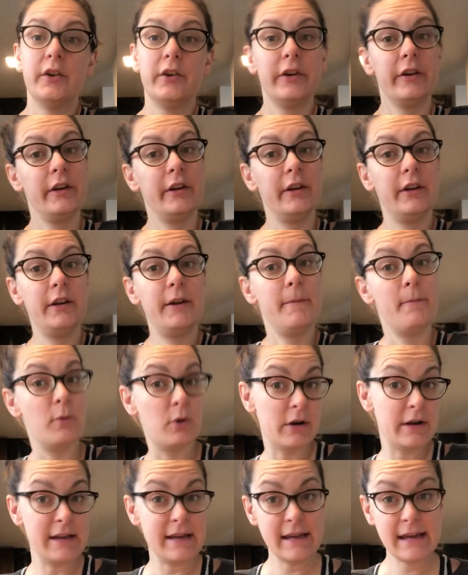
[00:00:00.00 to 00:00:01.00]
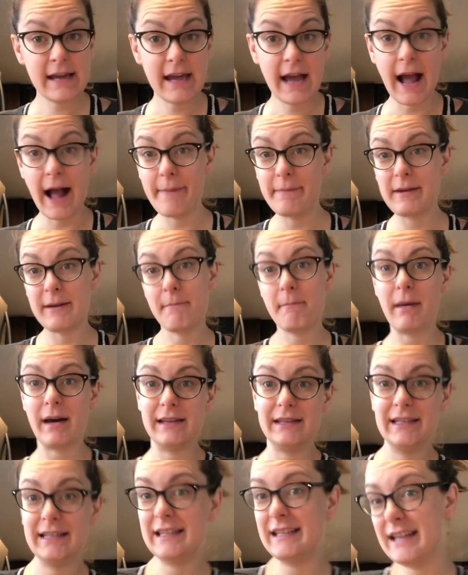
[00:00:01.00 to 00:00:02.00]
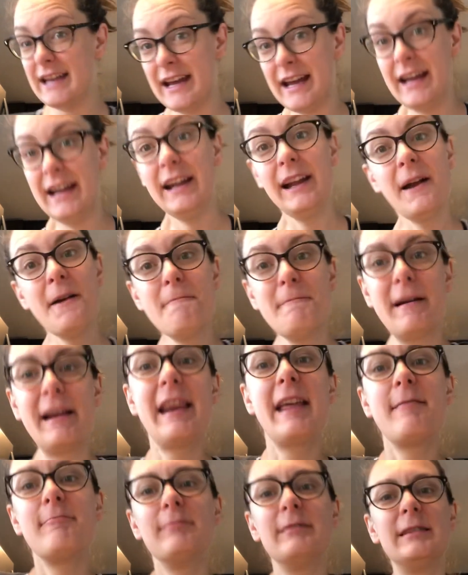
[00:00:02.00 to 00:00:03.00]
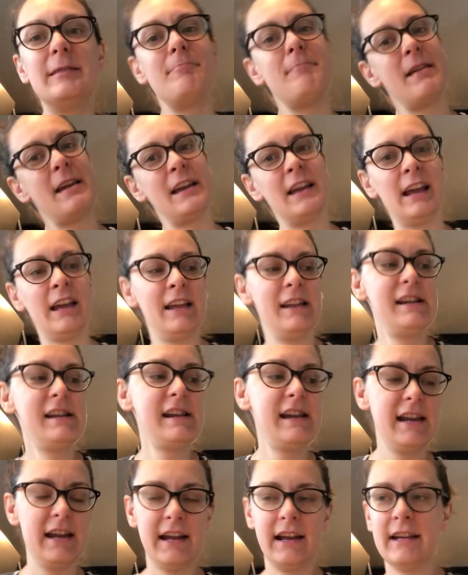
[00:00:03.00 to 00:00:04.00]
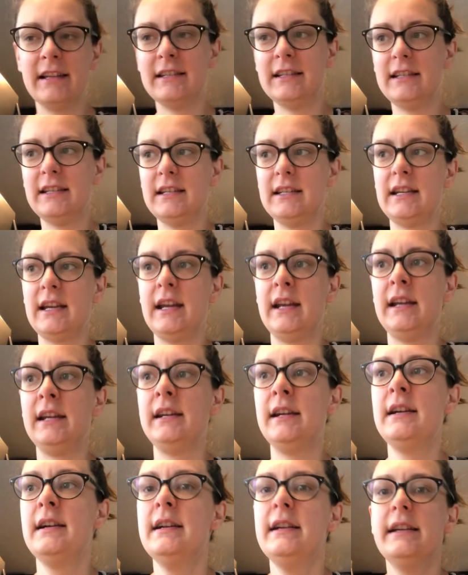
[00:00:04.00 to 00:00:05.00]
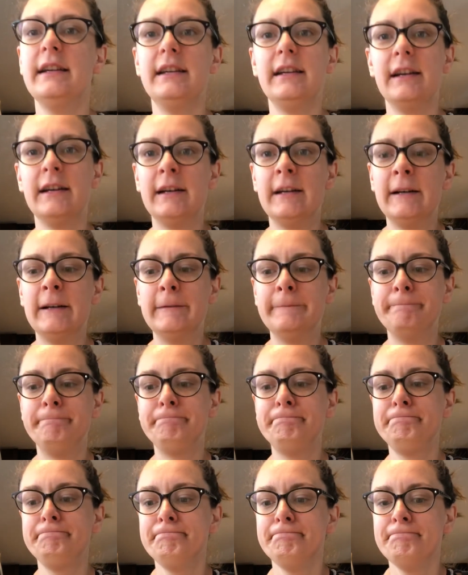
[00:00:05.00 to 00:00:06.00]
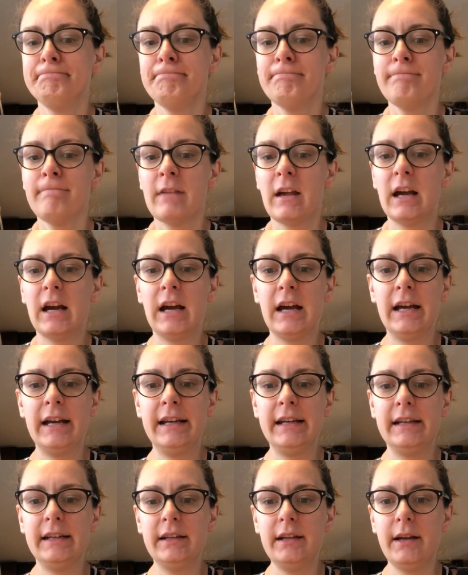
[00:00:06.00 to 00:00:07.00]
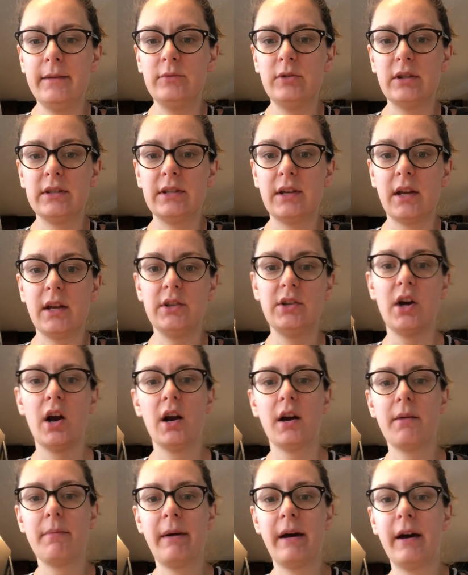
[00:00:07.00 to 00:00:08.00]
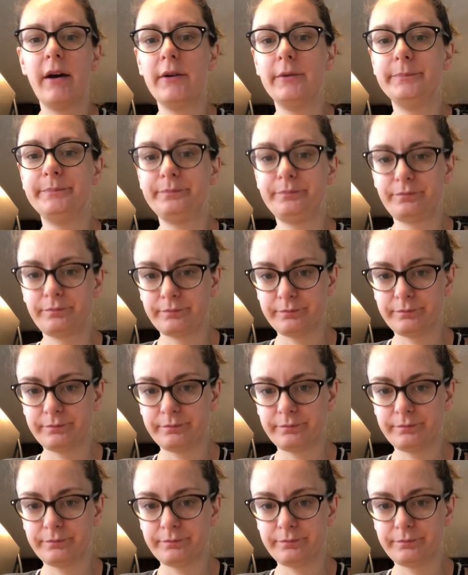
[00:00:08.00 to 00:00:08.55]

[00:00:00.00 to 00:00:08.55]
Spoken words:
Good morning, happy Monday. My name is Megan, and today I am just going to talk about